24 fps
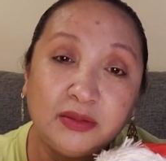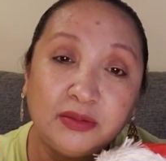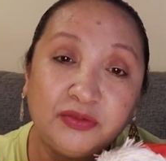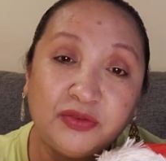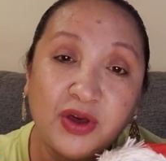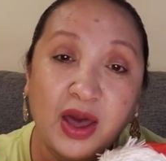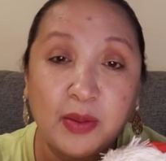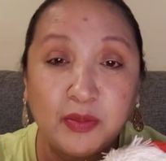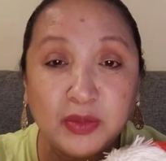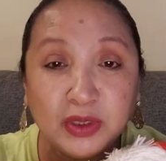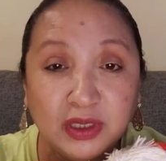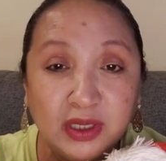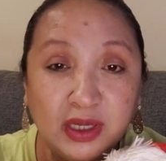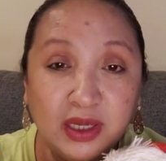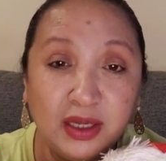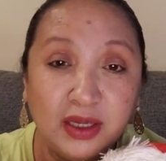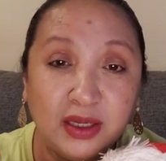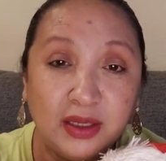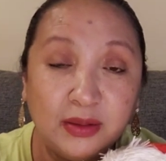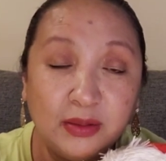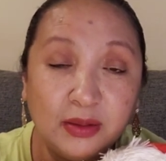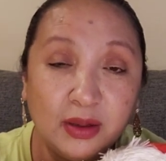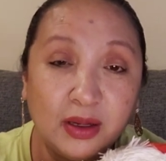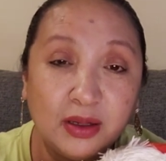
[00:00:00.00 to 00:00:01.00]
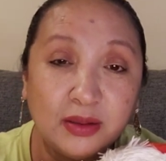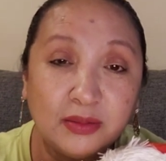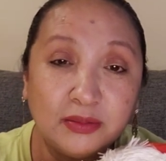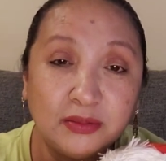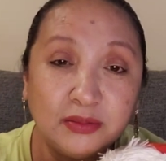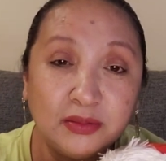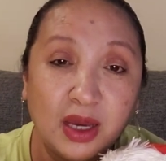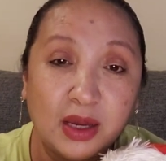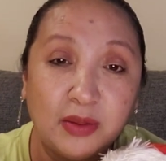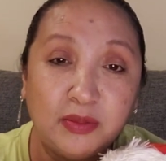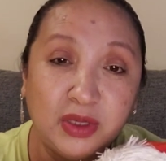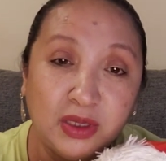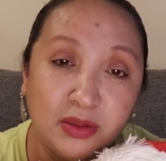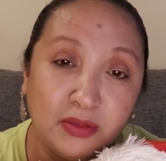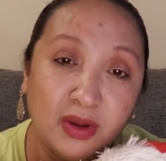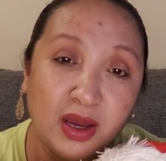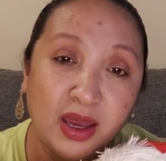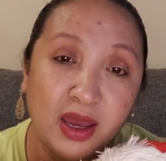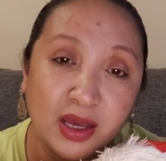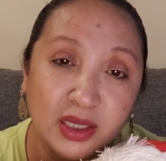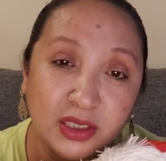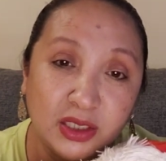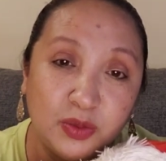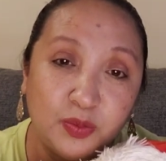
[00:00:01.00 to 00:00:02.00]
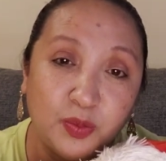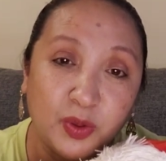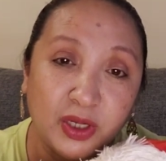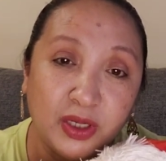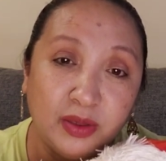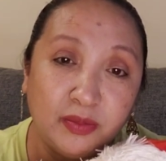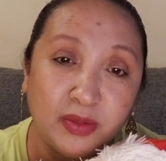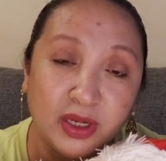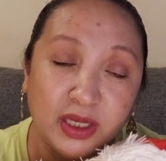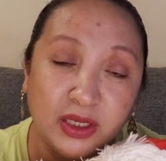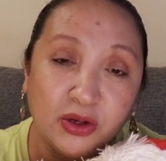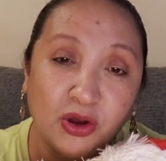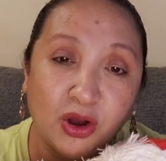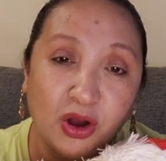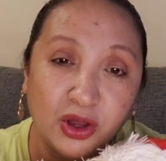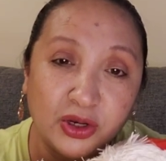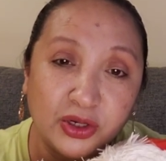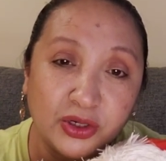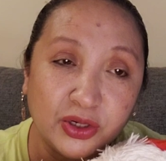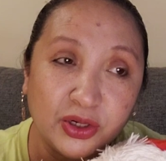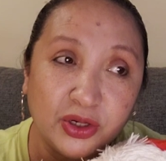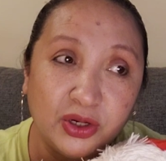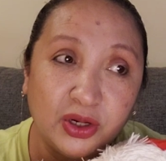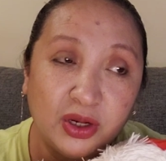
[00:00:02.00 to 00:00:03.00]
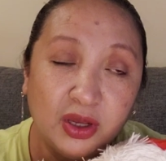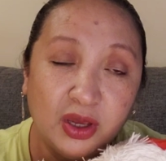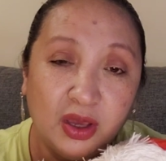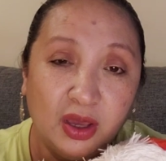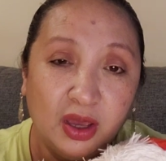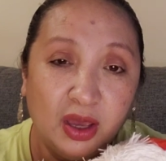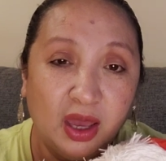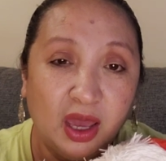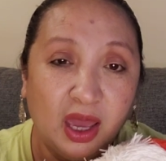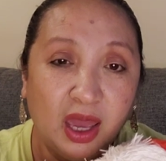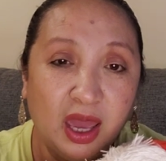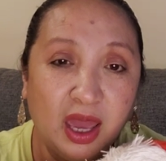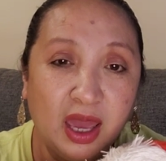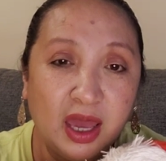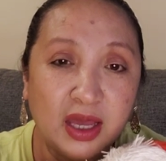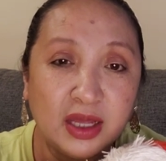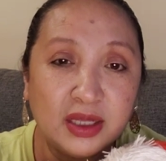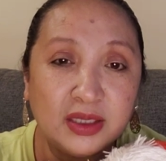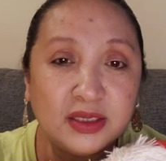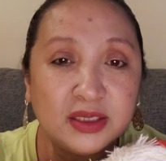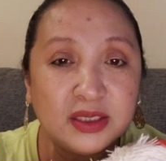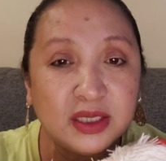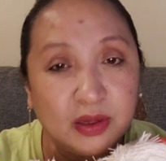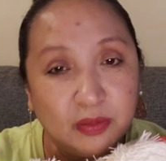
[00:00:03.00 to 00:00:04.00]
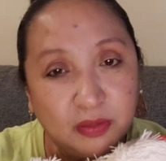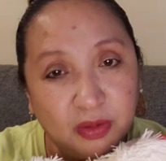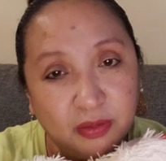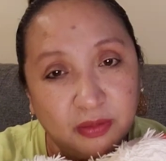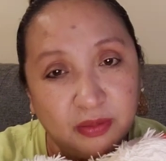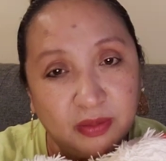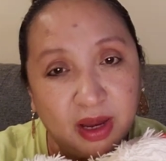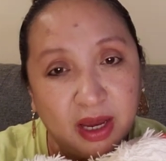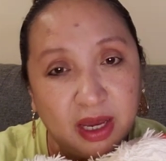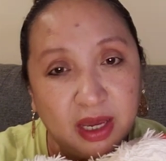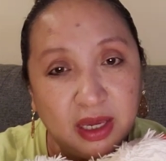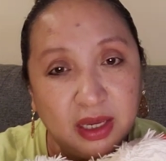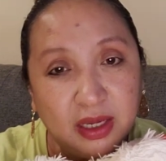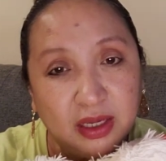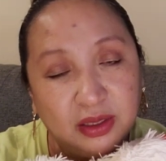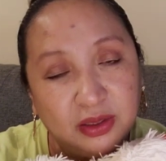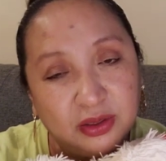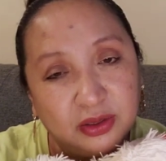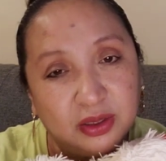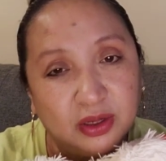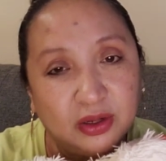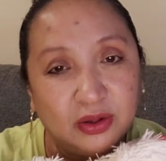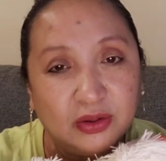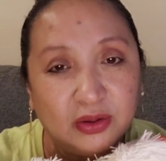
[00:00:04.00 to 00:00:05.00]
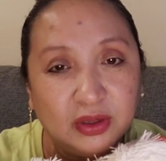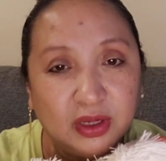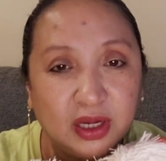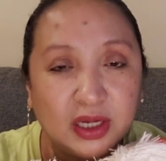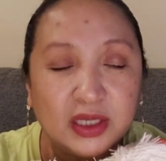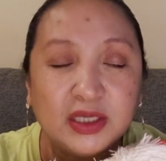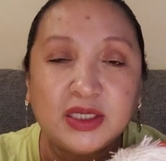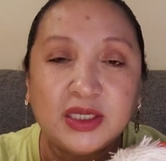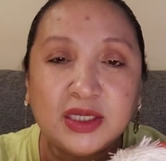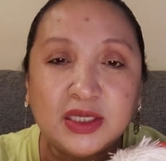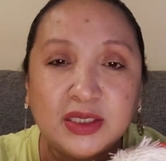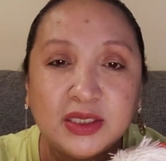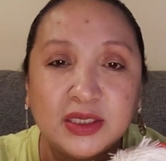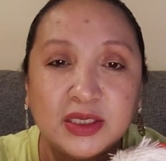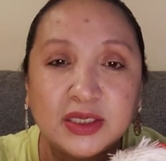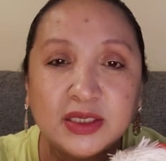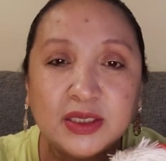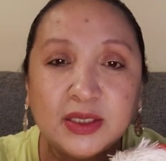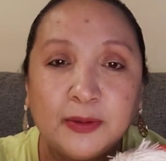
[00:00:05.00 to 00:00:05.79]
family? I mean, my husband, my daughter, and some of my, you know, cousins.